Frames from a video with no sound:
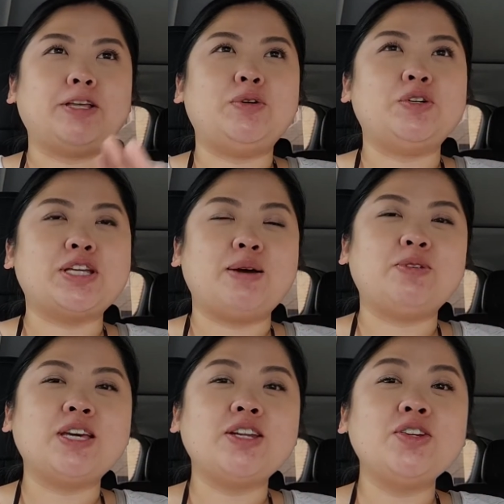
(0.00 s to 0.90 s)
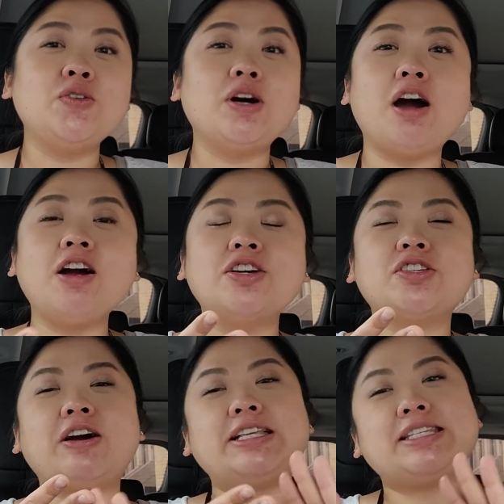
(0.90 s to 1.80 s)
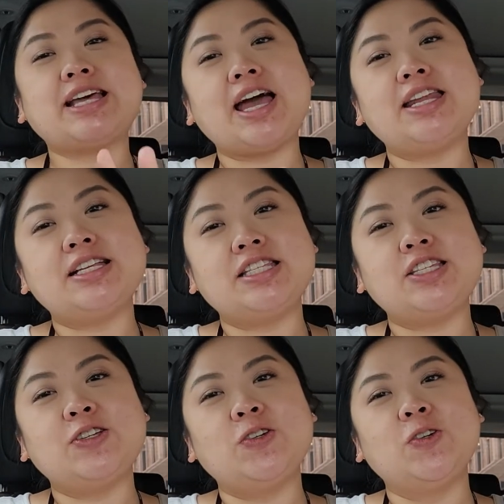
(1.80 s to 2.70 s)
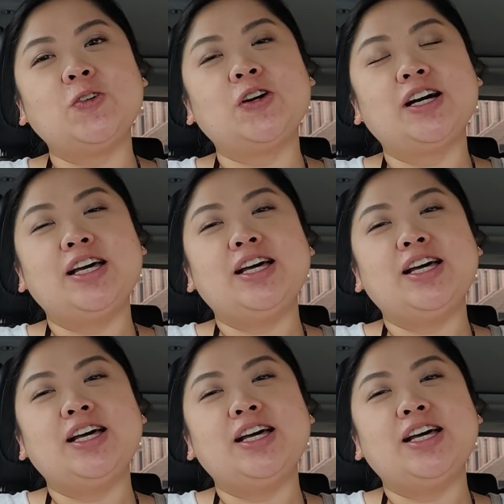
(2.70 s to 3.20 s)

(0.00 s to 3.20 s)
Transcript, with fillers: it was time to get a new car. So I decided to